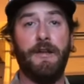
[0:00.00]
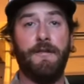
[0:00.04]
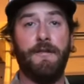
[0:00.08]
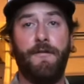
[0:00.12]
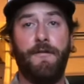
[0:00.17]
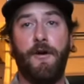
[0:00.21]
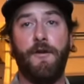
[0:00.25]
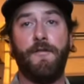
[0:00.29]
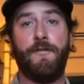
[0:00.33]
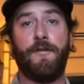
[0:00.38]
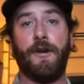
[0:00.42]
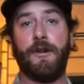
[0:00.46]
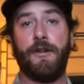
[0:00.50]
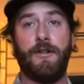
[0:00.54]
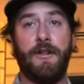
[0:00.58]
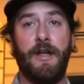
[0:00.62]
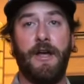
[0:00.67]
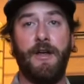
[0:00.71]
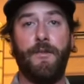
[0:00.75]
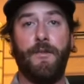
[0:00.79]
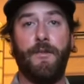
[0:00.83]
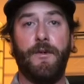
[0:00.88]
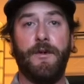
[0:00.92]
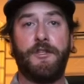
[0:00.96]
you know, I live
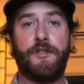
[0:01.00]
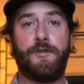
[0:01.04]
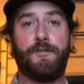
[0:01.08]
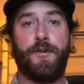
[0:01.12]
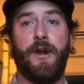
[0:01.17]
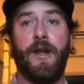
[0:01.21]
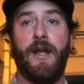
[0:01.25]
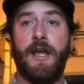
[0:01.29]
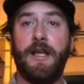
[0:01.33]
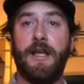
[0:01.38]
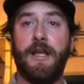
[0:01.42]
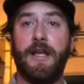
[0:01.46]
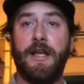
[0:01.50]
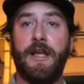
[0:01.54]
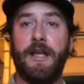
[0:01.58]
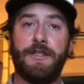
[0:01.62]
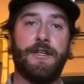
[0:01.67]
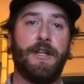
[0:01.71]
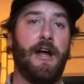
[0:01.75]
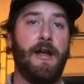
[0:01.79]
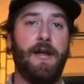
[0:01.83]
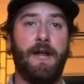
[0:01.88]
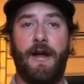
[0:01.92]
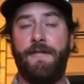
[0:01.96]
over in Glenwood
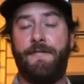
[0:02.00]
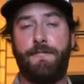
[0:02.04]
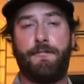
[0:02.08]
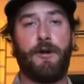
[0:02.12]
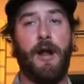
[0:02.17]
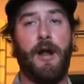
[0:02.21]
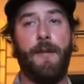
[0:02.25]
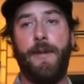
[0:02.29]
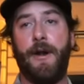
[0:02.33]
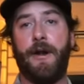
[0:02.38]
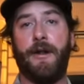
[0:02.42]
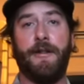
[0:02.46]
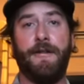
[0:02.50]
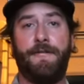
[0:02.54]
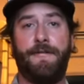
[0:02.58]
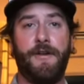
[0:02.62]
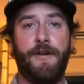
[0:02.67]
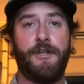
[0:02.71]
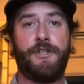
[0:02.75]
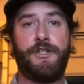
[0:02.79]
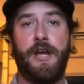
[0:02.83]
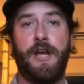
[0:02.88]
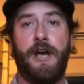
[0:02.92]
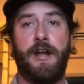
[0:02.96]
Springs and I
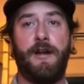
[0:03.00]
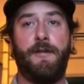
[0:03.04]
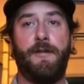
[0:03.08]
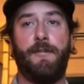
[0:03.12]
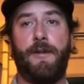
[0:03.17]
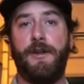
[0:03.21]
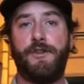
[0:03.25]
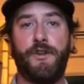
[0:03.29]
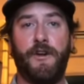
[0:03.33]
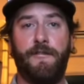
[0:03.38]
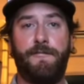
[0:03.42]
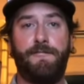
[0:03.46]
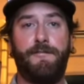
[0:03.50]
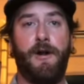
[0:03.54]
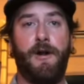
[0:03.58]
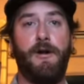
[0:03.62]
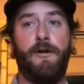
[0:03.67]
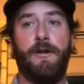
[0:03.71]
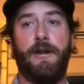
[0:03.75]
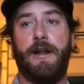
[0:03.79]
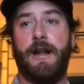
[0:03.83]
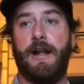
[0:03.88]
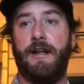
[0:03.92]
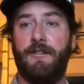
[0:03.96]
primarily fish out of my
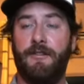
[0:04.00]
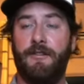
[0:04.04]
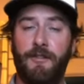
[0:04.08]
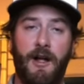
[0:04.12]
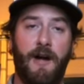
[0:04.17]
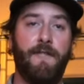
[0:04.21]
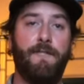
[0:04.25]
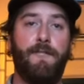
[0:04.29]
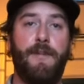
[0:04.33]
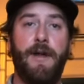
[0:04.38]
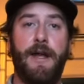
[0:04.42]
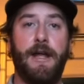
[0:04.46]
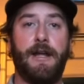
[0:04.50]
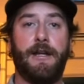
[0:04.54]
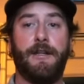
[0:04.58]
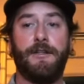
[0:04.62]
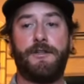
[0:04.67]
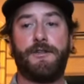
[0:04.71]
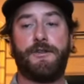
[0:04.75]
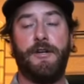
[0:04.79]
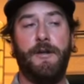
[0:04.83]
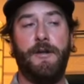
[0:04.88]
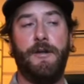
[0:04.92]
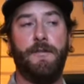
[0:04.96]
drift boat and I love
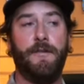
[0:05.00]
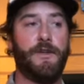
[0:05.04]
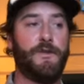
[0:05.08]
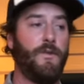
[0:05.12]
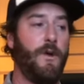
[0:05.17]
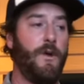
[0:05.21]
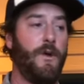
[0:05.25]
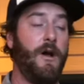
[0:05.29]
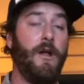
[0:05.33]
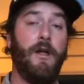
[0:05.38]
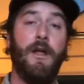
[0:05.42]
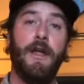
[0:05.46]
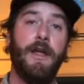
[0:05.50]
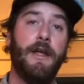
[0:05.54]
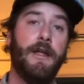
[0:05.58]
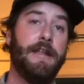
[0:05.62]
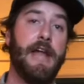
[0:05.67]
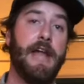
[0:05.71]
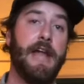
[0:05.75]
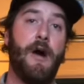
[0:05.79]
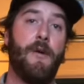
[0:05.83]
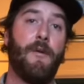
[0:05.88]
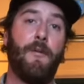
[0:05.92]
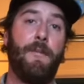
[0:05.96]
banging streamers,
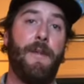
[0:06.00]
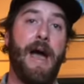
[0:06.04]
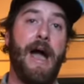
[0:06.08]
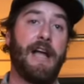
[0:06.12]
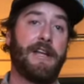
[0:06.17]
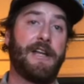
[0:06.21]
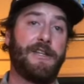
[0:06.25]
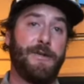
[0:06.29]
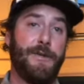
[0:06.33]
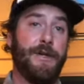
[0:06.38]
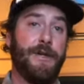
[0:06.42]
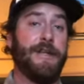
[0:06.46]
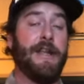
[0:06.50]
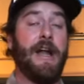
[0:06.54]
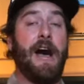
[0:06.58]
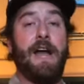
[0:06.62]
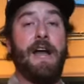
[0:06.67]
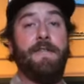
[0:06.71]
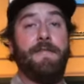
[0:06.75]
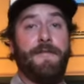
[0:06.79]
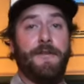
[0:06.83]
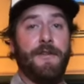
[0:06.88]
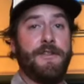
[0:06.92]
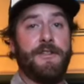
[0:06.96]
well, now we're back
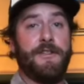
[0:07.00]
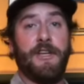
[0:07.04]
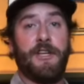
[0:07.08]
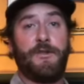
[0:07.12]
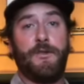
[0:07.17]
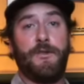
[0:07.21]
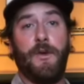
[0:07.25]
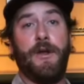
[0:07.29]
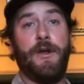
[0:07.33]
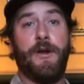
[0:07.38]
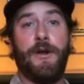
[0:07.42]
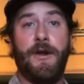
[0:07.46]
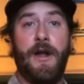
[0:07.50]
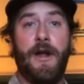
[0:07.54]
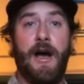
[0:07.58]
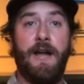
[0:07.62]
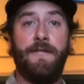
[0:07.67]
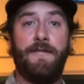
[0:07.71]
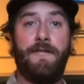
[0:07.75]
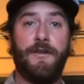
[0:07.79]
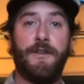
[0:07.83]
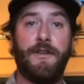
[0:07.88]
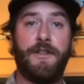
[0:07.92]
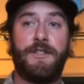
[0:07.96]
to a 9 foot six
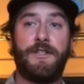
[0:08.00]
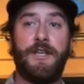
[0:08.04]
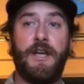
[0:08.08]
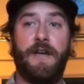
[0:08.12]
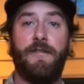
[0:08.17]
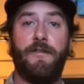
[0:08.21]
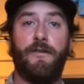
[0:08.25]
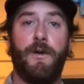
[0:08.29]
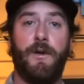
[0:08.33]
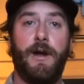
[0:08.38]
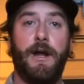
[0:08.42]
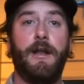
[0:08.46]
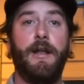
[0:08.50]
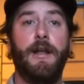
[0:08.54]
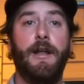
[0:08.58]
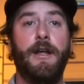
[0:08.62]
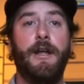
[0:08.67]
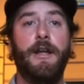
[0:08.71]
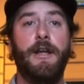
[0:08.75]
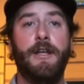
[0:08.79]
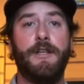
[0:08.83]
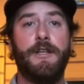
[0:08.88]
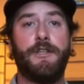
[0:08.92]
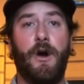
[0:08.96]
weight or a 9 foot seven
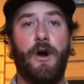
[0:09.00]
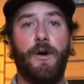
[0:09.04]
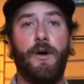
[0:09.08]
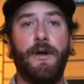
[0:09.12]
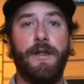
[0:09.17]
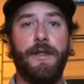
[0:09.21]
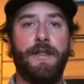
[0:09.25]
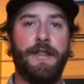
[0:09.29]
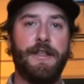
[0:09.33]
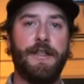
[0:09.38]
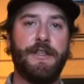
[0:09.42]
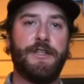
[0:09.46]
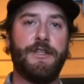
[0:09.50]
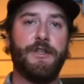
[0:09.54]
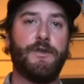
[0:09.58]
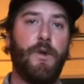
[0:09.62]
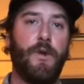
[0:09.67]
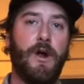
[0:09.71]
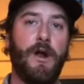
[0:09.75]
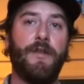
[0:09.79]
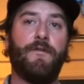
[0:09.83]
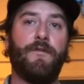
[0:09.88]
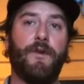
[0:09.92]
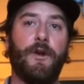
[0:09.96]
weight. So
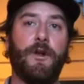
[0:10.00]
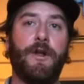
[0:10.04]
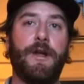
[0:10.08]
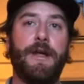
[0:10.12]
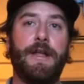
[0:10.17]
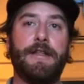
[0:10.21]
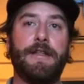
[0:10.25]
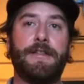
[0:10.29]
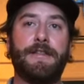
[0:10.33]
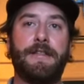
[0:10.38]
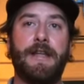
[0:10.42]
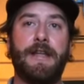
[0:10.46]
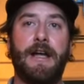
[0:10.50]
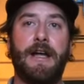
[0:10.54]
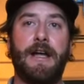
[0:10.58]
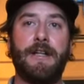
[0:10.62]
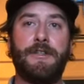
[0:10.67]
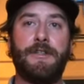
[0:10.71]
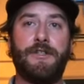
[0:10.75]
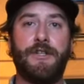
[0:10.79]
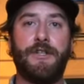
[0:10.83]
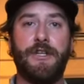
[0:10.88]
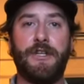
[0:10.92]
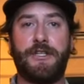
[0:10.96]
this is where really
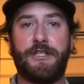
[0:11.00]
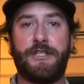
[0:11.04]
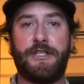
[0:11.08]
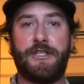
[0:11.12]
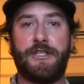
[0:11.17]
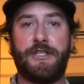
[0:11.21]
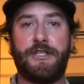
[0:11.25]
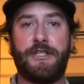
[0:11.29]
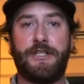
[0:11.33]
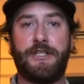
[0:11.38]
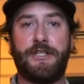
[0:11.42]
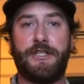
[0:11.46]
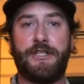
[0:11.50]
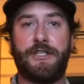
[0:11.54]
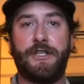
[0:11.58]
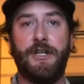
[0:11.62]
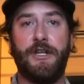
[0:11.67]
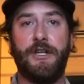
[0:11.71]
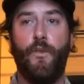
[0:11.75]
it's not just